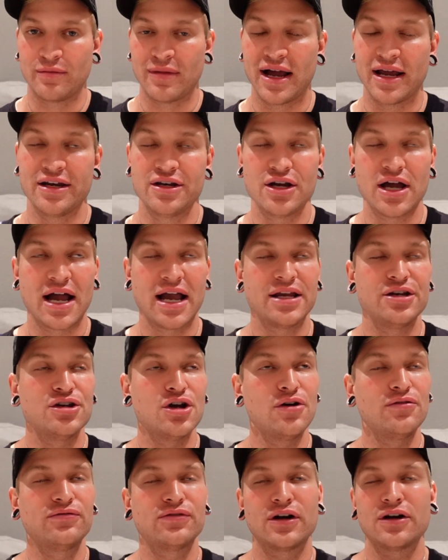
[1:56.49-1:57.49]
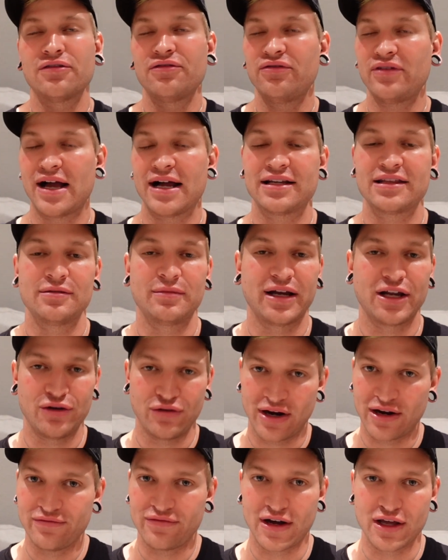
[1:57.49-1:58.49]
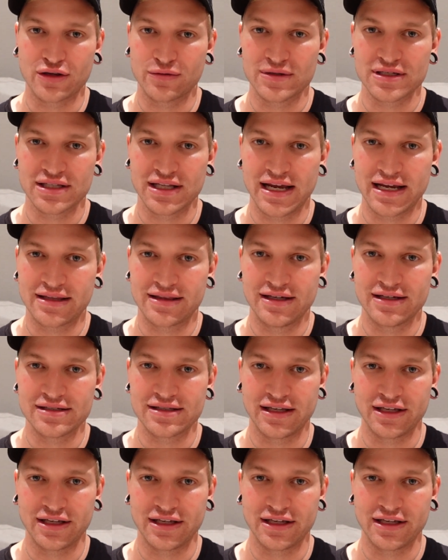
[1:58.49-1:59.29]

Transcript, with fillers: My, I know for a fact that my grandfather was like this,